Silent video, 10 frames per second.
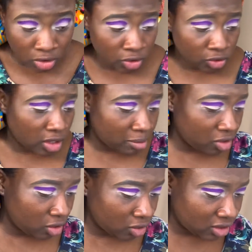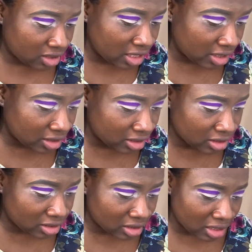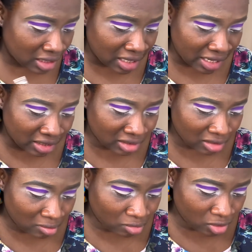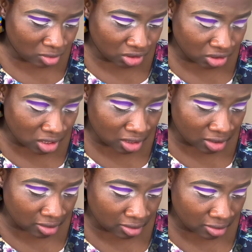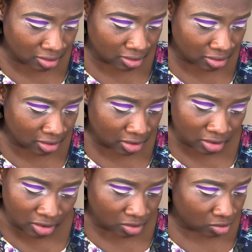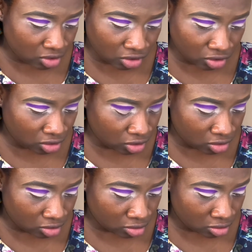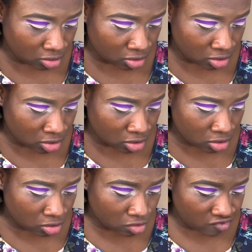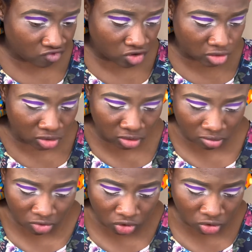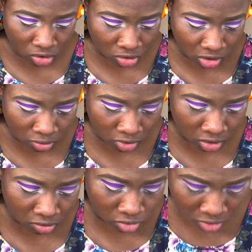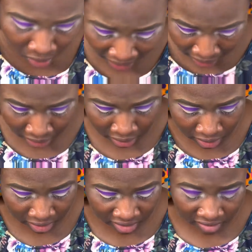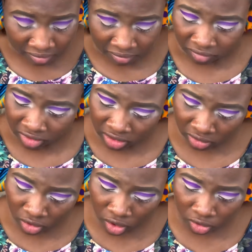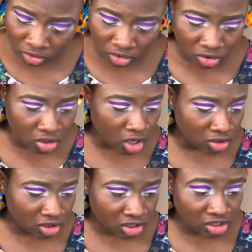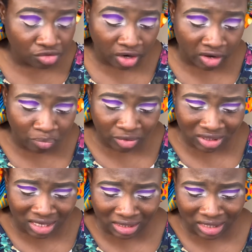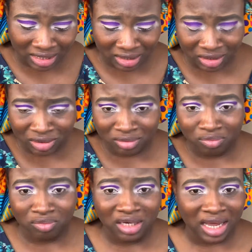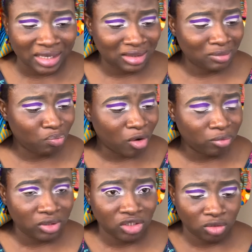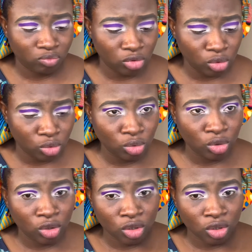So I'm going to take this light bluish color, which is, you know, going for as much color as possible. It's called Gusty Grape. It's kind of like a light purplish blue.